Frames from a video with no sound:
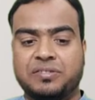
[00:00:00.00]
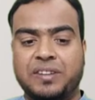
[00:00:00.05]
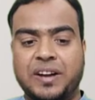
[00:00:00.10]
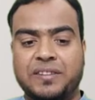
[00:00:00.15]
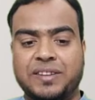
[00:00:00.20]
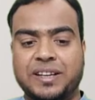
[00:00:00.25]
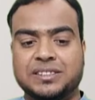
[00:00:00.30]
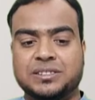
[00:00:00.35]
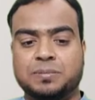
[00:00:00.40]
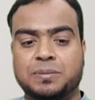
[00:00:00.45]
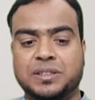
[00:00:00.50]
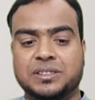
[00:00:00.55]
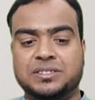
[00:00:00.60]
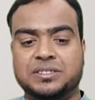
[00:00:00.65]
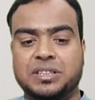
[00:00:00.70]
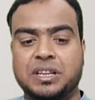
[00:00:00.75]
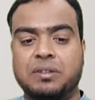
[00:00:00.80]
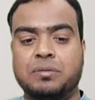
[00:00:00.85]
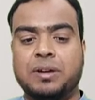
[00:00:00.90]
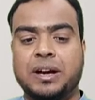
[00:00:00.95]
5x plus
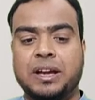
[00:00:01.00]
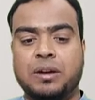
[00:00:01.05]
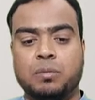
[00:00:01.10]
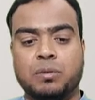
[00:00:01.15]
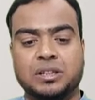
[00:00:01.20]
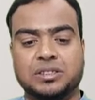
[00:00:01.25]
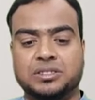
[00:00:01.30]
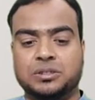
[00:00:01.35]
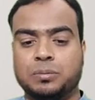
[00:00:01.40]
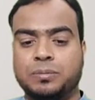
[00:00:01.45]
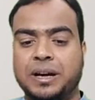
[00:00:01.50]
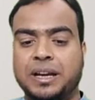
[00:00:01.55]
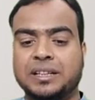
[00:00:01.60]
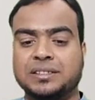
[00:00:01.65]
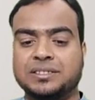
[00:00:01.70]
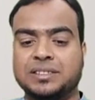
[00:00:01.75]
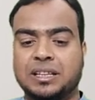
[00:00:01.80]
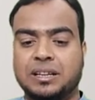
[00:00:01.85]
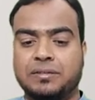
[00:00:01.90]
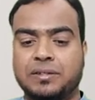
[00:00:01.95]
3y equals to
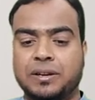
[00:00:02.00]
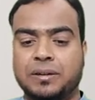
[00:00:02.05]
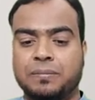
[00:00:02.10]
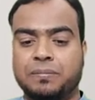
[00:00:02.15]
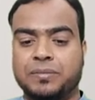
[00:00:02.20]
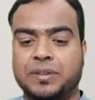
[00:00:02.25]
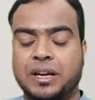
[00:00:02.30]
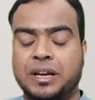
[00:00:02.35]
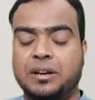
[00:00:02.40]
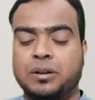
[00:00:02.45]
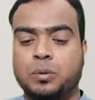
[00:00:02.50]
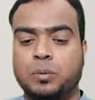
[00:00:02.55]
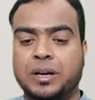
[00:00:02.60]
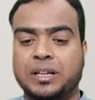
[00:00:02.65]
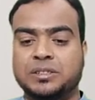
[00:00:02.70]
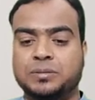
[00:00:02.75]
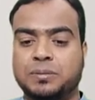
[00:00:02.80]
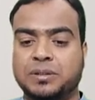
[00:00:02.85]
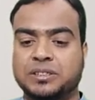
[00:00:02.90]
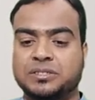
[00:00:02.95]
minus 11 and
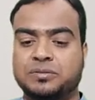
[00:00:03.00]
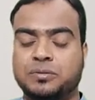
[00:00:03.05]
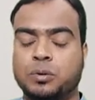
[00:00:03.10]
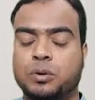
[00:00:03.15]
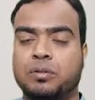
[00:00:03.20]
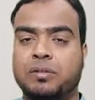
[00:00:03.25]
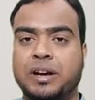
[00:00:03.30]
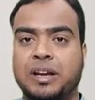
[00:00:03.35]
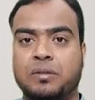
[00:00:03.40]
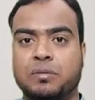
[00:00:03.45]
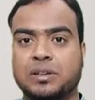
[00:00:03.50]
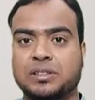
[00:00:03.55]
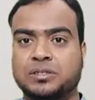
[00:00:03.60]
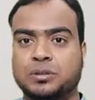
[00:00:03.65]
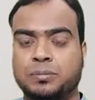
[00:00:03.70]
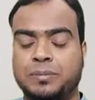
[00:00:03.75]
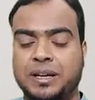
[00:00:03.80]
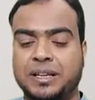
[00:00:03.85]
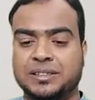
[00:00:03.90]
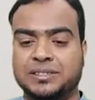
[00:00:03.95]
2x plus 4y
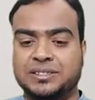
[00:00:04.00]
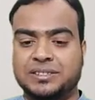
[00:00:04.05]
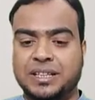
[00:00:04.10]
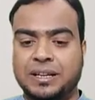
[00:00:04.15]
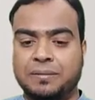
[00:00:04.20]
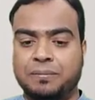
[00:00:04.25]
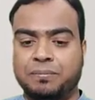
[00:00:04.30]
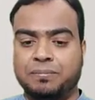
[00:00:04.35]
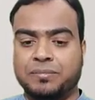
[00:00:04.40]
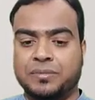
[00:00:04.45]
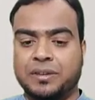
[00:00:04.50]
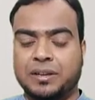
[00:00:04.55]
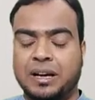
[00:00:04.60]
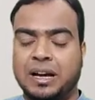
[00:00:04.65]
equals to minus 10.